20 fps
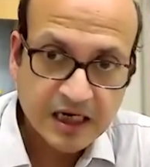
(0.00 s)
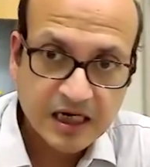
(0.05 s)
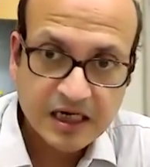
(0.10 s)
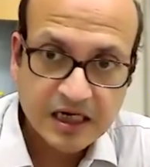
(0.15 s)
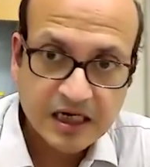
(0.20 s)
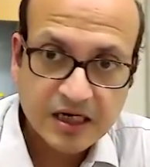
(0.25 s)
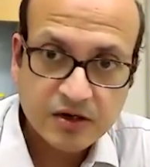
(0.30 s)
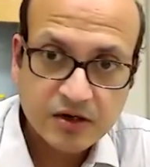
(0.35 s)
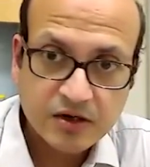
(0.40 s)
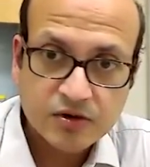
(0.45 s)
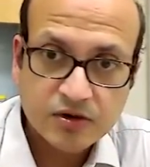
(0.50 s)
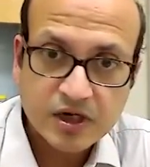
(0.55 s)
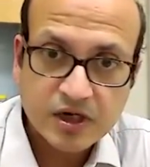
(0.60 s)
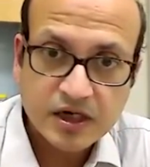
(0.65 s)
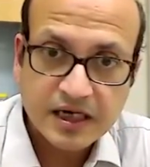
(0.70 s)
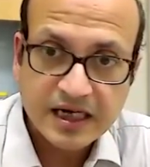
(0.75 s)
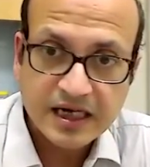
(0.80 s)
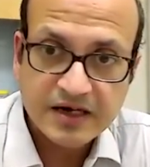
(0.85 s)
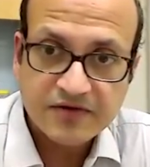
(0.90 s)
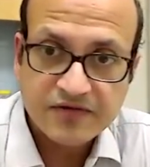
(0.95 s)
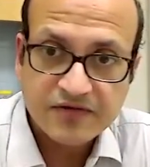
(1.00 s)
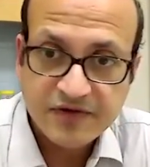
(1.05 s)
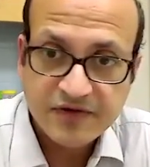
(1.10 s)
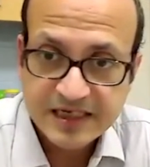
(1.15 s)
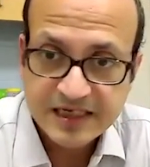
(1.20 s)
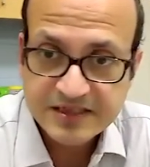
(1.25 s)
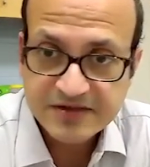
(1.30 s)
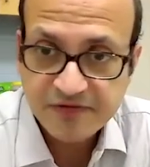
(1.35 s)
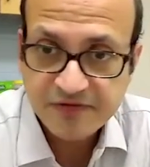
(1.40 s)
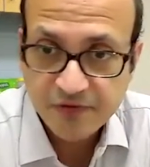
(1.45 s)
Now, in a
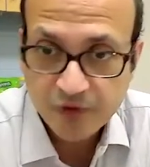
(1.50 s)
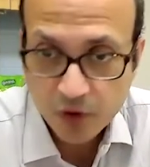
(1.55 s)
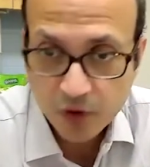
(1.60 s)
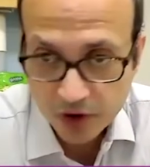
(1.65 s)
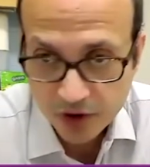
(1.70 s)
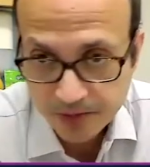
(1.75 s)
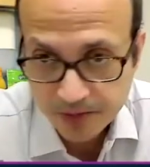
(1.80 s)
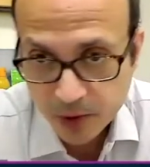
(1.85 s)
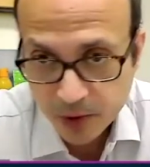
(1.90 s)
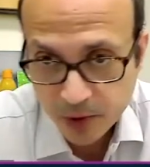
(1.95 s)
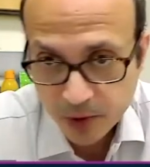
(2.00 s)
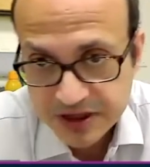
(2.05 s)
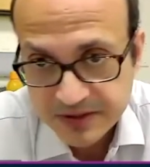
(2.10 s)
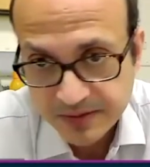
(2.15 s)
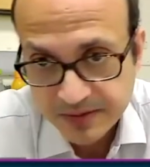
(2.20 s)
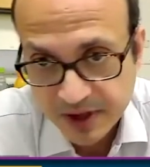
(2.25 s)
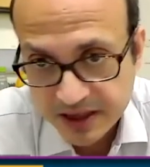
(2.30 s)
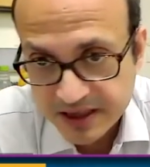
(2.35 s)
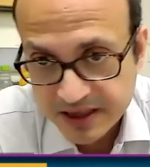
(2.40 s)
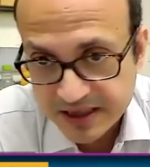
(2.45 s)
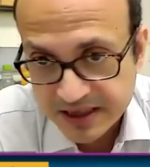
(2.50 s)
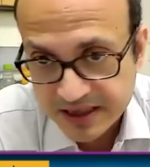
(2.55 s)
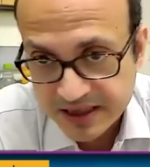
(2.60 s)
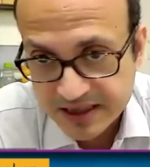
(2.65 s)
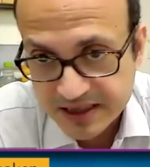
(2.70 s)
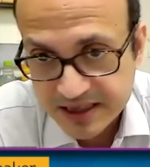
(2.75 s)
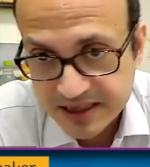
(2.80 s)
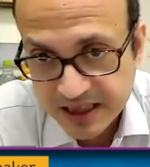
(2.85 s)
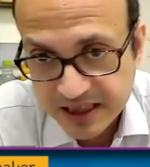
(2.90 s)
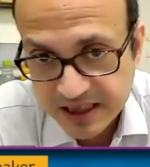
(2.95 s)
phase 4 post-marketing
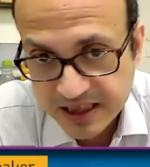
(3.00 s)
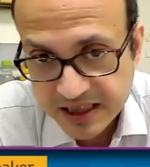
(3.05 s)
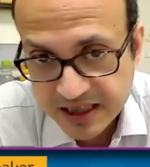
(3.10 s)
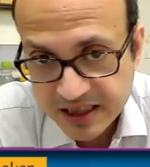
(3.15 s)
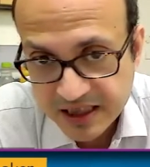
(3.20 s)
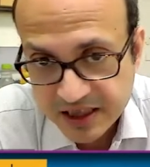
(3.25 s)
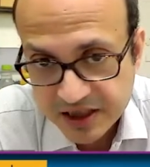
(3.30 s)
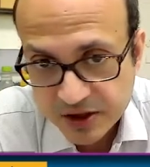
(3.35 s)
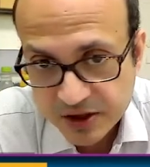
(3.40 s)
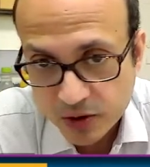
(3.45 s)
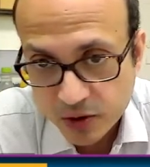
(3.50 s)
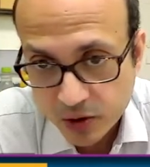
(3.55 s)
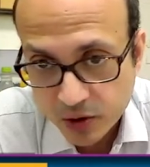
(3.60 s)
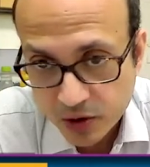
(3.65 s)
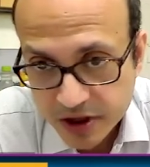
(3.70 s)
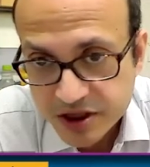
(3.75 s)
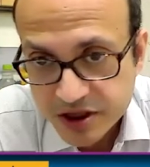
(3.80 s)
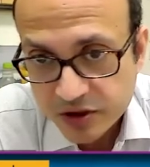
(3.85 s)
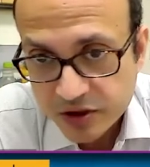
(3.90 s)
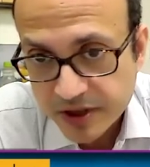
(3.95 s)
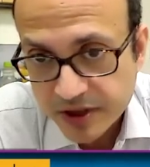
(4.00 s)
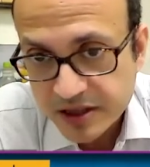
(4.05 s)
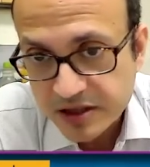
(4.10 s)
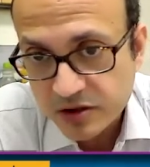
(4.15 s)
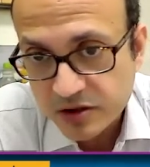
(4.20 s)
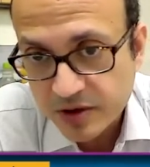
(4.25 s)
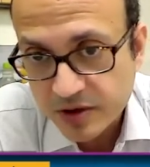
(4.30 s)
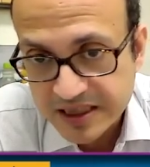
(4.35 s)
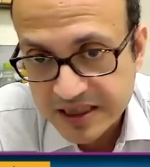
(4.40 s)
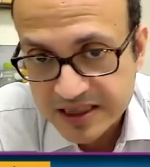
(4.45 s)
study, you're also going to
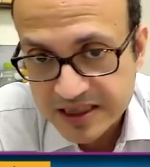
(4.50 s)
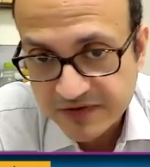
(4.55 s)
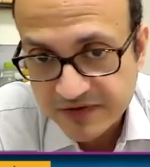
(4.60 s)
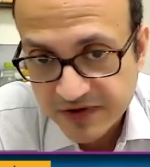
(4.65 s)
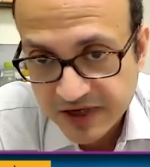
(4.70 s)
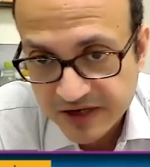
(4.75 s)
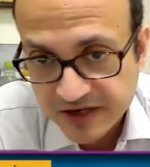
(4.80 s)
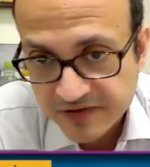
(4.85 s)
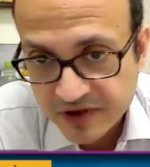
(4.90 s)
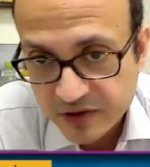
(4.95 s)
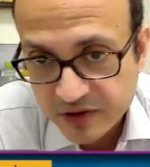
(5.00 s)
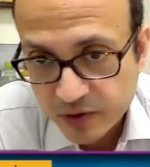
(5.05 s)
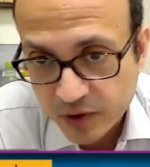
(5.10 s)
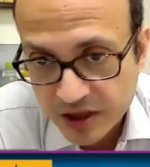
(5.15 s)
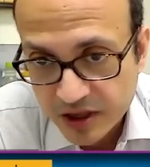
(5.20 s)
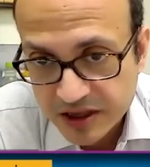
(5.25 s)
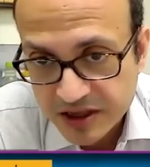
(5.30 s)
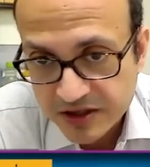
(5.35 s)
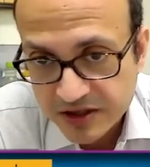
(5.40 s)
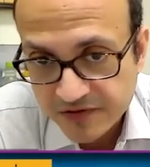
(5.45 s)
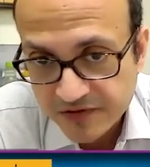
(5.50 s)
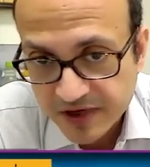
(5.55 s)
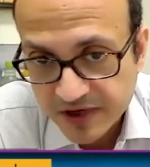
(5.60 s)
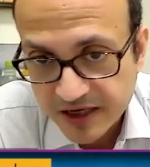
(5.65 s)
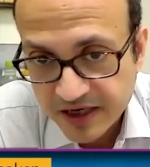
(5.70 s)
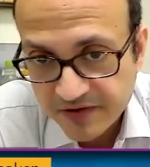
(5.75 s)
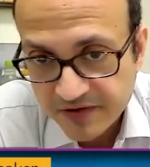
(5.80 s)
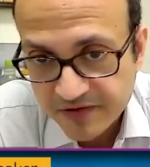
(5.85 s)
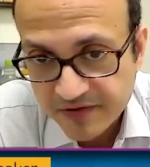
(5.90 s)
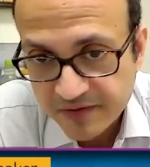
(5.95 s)
look at survival, quality of
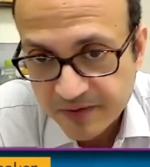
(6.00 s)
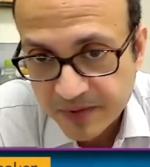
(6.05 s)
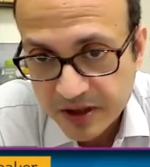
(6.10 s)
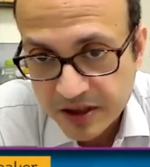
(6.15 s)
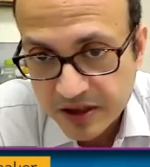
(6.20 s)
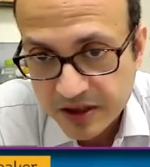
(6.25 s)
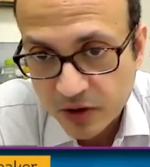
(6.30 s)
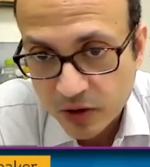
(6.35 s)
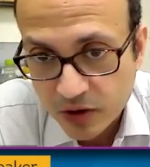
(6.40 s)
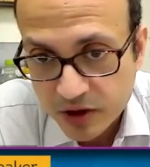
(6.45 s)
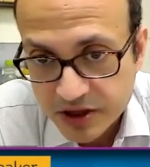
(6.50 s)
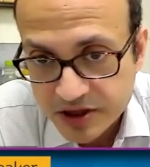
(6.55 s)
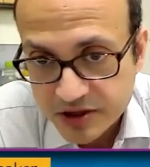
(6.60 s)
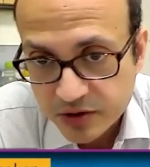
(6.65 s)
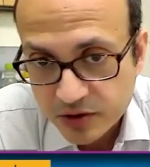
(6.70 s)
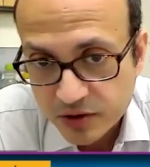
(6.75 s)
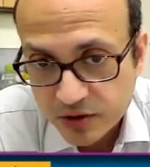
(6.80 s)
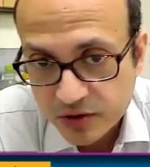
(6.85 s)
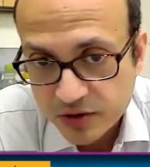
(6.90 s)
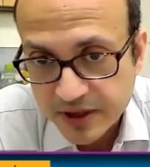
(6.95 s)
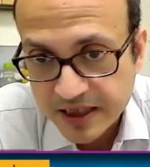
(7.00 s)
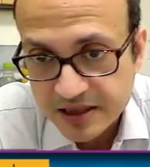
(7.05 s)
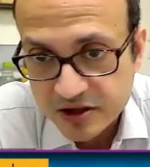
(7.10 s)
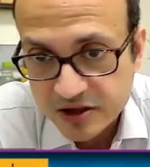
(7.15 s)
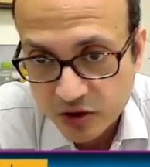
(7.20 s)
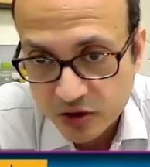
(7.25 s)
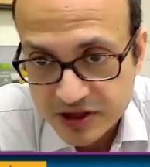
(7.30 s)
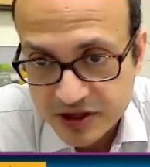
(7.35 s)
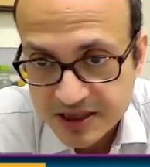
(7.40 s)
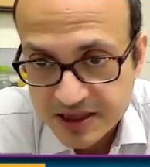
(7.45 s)
life, but also look at
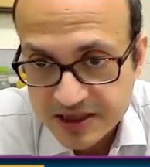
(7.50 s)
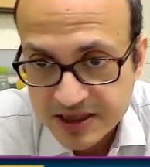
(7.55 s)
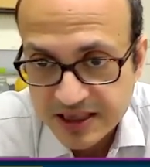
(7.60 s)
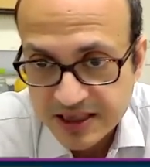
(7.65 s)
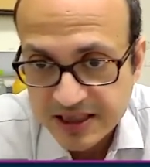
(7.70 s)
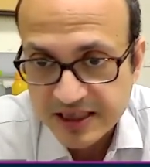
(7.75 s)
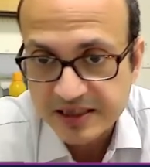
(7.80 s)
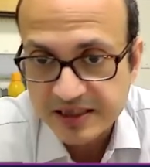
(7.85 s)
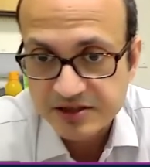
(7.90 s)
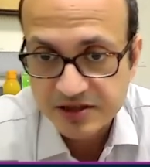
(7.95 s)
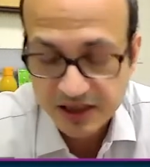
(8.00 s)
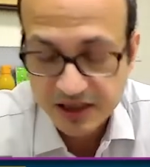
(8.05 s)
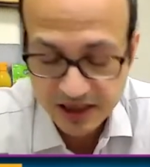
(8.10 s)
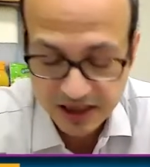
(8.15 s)
toxicity in real